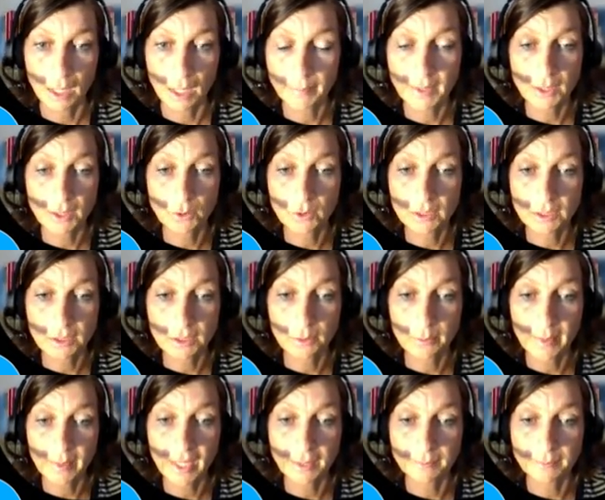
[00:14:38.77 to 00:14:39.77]
I'm going to look at the
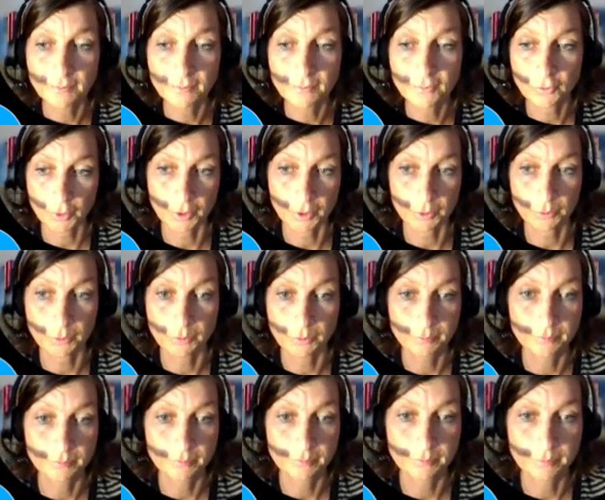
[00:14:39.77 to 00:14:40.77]
domain for you.
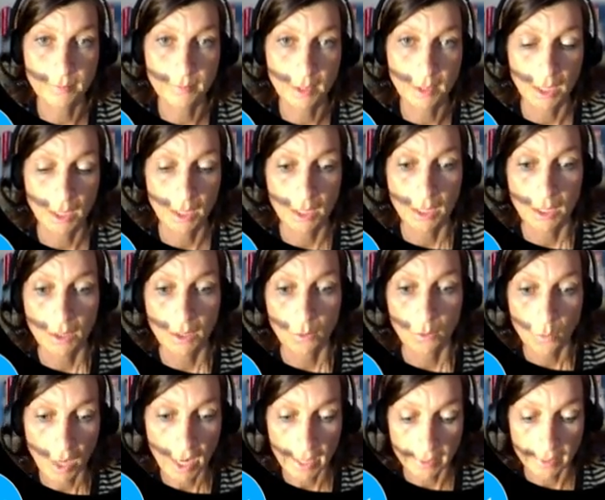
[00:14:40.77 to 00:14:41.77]

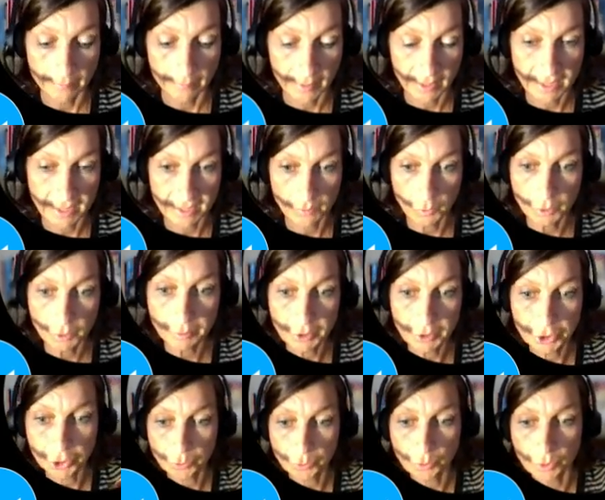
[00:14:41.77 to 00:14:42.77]
Why? Because I want
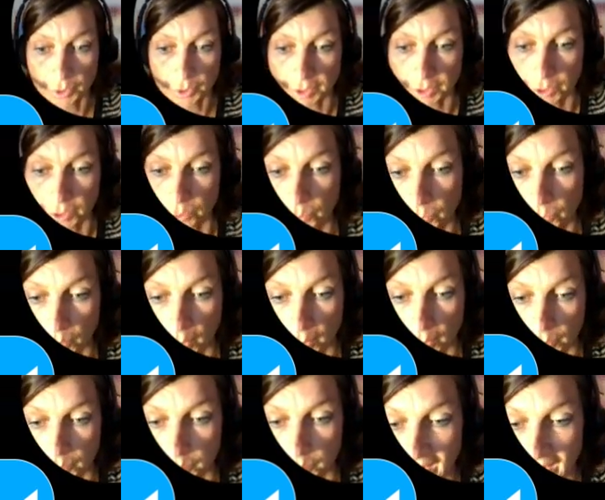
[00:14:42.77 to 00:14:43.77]
to be sure that you know
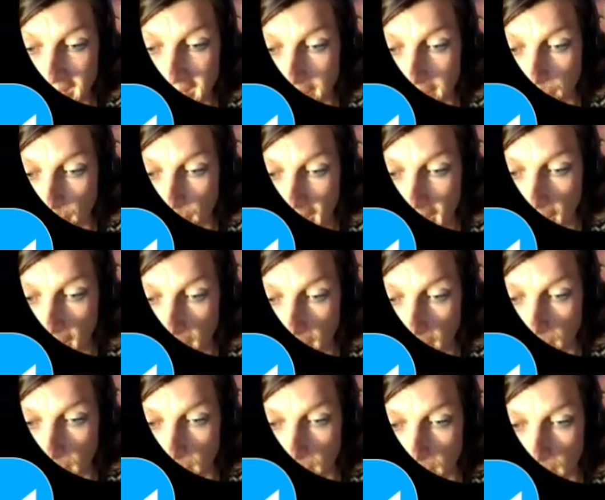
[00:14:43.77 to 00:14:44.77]
how to write it well.
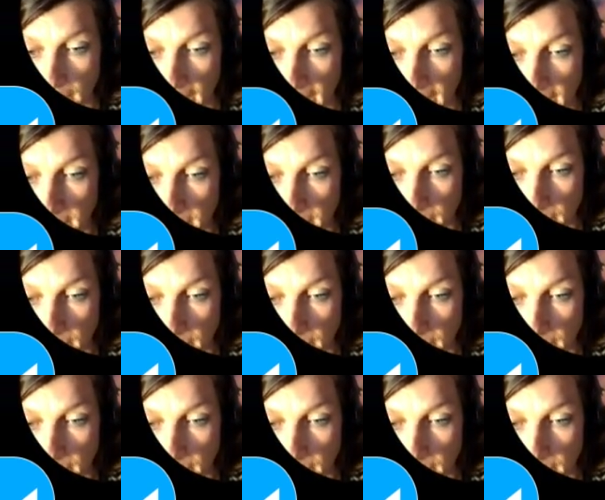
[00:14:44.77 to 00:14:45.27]
Okay,